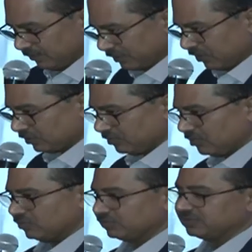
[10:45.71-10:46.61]
We talked
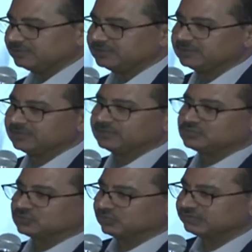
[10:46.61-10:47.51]
about
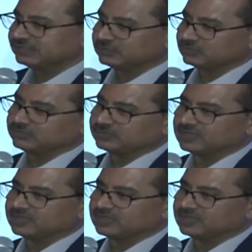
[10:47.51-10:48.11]
choosing to